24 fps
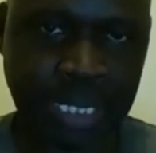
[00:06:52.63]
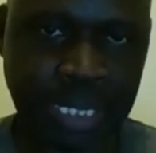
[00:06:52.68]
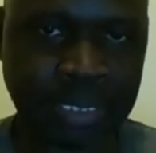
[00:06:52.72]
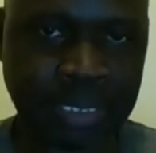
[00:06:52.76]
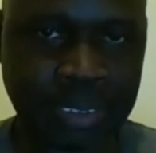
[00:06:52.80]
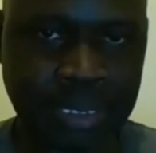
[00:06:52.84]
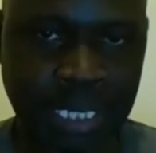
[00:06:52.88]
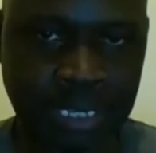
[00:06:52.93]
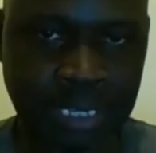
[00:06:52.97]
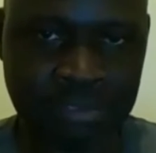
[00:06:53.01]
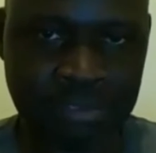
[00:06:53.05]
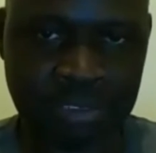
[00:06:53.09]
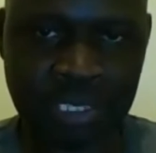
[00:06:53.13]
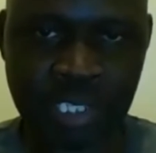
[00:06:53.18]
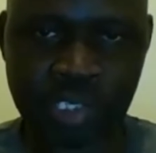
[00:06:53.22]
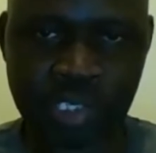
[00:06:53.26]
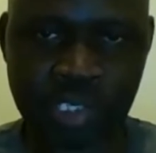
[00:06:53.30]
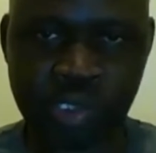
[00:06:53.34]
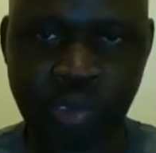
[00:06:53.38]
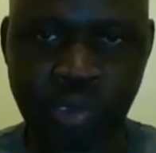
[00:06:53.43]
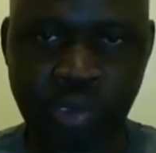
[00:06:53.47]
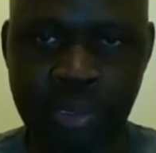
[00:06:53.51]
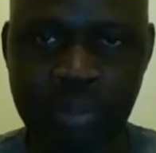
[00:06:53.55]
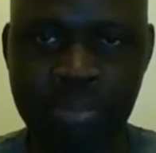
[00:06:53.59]
that
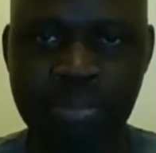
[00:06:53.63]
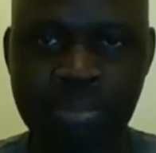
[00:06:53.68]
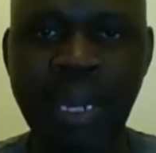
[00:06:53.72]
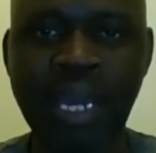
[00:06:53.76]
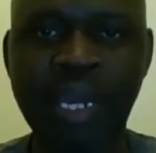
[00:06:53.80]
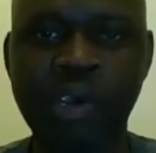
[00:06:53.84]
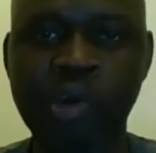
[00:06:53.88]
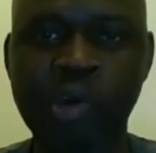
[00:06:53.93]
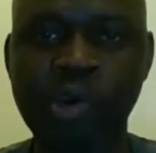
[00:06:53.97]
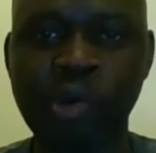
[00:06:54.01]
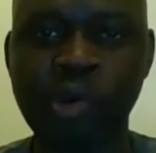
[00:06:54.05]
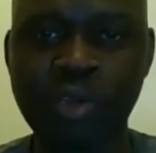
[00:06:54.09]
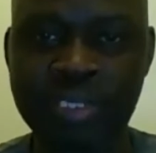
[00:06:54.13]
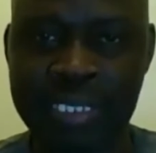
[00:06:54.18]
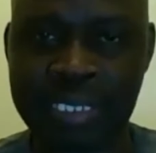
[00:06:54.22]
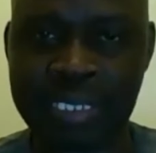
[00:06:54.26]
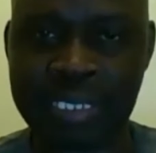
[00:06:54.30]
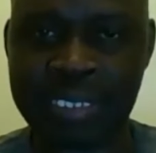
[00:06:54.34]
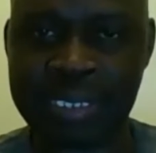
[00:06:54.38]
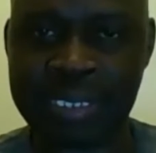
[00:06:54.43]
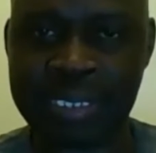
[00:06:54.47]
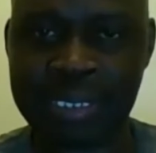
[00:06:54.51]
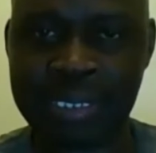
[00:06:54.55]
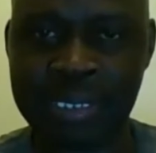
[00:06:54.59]
navigational bar
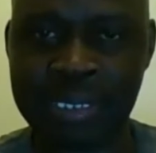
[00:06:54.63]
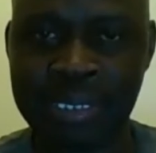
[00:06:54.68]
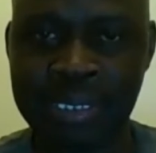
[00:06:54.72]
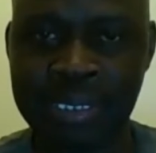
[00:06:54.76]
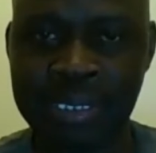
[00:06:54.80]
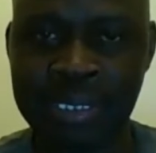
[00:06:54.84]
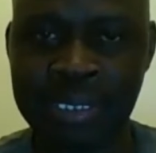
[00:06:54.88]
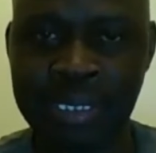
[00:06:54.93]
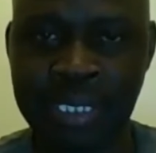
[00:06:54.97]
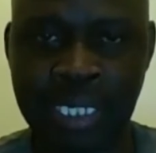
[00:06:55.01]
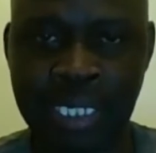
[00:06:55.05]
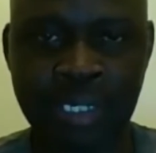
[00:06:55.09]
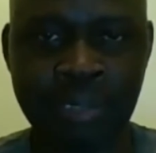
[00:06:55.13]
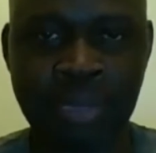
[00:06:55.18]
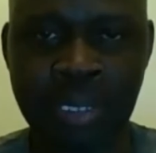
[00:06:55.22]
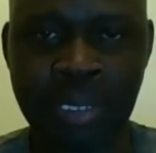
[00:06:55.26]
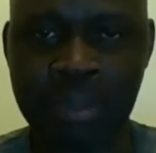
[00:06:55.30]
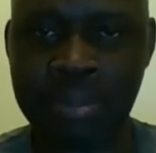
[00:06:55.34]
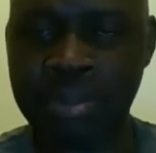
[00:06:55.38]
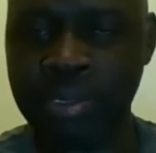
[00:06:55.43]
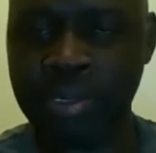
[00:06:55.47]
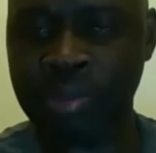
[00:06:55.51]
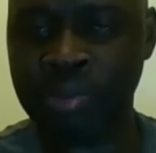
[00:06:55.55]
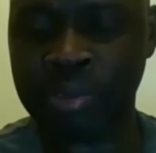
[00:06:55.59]
closes, and
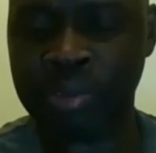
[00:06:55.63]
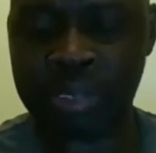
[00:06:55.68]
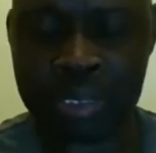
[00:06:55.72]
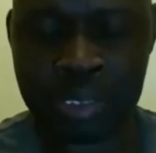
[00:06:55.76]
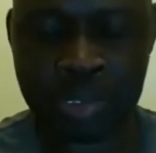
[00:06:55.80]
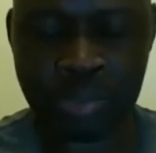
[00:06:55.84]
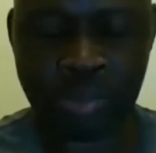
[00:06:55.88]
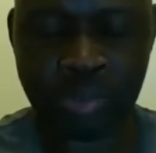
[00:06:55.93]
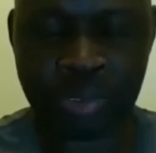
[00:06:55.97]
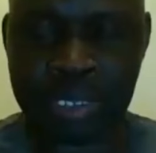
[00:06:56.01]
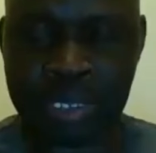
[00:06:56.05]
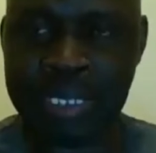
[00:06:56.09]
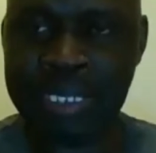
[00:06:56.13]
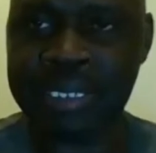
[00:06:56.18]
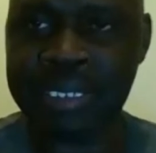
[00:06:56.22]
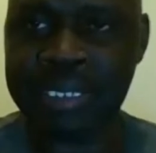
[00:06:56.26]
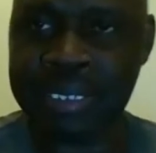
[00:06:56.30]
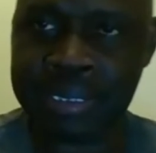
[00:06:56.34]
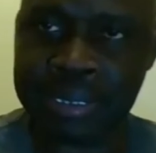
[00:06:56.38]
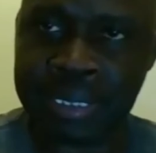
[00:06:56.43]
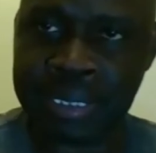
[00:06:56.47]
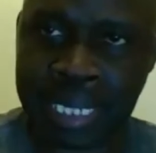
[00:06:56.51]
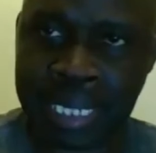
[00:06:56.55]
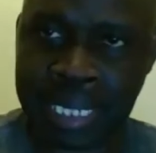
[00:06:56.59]
maybe you
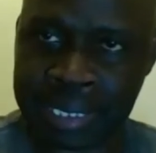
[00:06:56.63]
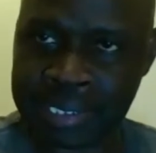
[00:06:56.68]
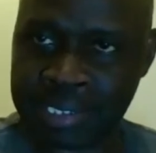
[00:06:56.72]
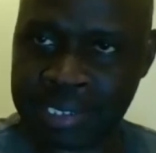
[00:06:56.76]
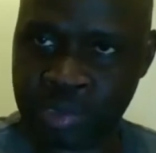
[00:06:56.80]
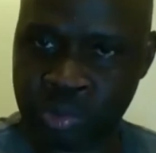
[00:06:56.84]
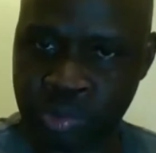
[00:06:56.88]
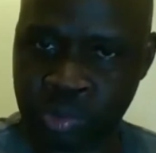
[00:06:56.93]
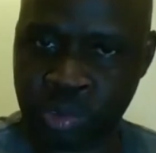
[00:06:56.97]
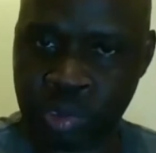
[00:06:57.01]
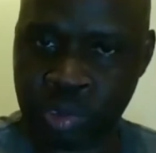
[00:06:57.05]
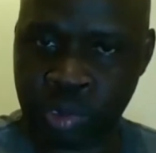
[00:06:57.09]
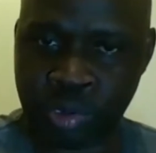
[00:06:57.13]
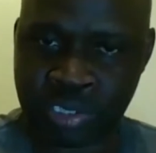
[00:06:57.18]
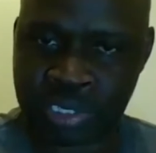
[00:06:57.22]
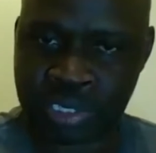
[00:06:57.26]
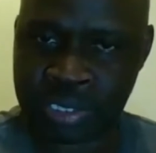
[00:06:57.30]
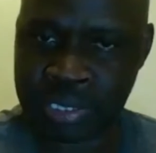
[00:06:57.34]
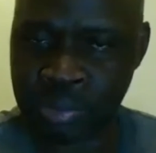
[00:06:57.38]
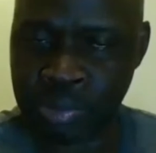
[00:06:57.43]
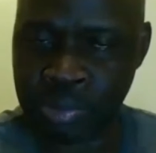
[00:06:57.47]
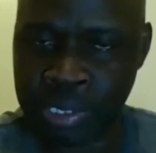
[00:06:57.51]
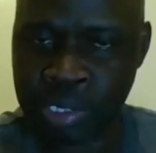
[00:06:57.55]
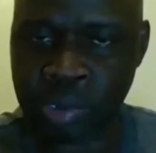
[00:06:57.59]
click X to
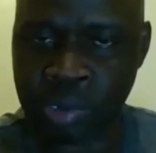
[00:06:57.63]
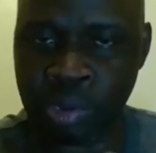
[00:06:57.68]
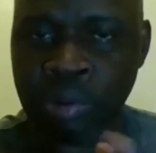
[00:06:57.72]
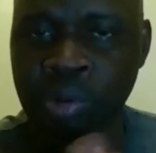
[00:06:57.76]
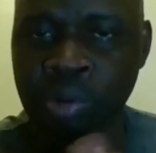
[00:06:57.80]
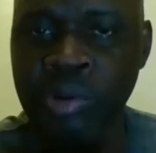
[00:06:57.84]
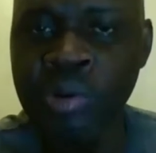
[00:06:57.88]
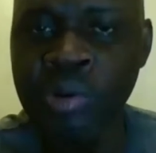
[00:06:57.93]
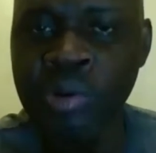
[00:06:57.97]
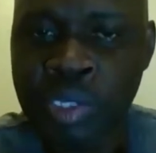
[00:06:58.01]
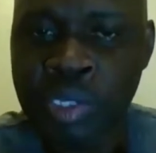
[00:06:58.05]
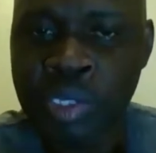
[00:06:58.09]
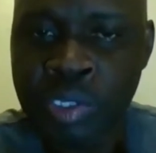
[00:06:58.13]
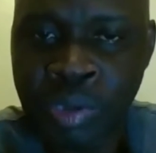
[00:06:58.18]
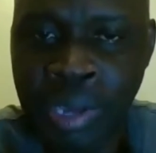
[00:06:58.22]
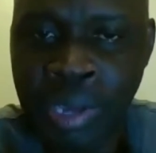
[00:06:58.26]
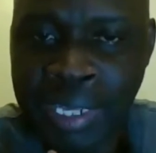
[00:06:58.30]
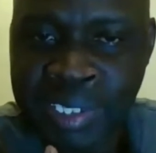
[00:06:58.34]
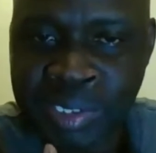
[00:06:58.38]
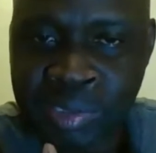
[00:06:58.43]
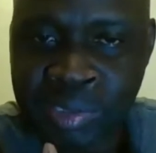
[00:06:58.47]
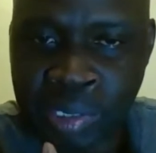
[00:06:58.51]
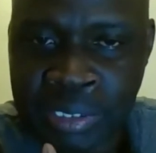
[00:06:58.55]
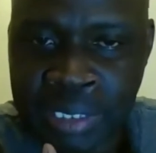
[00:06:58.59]
close the window,
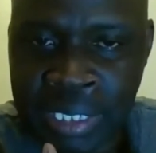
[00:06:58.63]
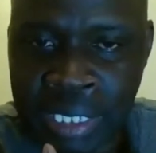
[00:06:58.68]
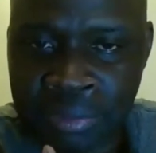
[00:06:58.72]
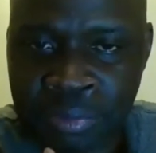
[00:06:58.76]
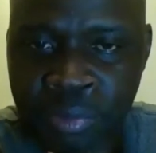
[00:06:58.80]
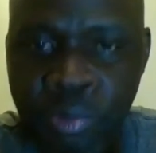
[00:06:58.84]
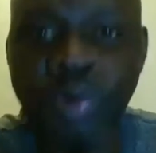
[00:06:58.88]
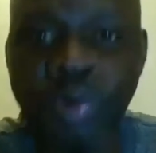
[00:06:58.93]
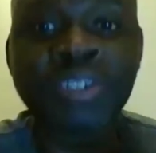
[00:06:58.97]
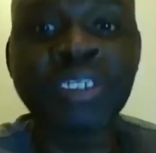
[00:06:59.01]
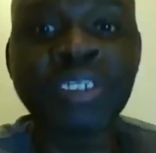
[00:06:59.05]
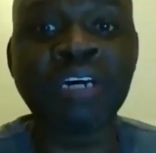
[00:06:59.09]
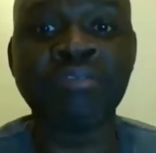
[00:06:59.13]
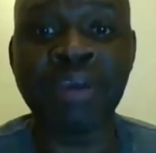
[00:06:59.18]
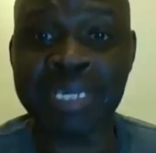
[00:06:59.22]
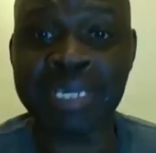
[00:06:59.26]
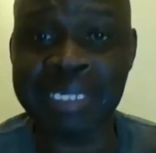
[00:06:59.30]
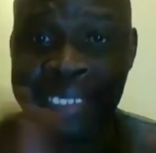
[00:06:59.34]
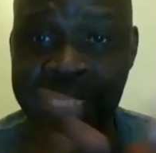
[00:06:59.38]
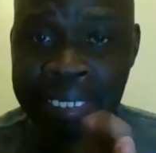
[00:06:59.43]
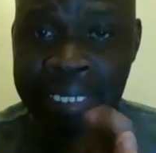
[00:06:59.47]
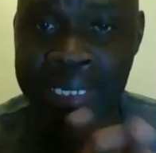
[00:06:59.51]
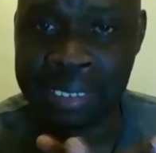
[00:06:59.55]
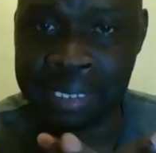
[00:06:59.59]
you ask yourself, what have
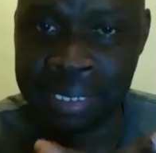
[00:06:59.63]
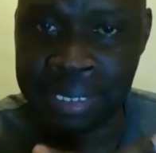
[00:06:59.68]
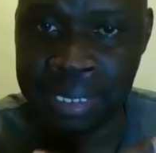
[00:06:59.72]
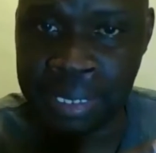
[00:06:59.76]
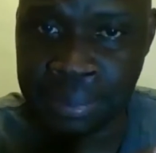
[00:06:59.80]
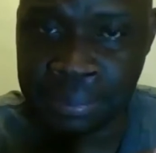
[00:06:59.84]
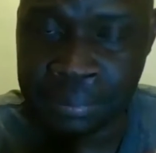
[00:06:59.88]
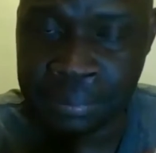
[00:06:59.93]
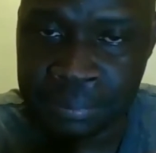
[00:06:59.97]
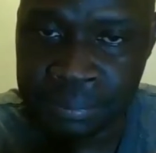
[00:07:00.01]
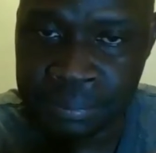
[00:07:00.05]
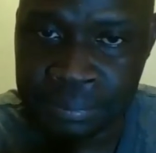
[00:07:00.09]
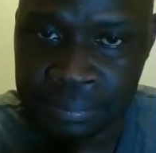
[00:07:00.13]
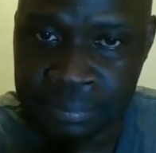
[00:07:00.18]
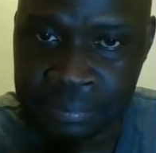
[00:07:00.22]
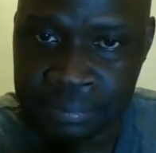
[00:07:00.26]
I gained here?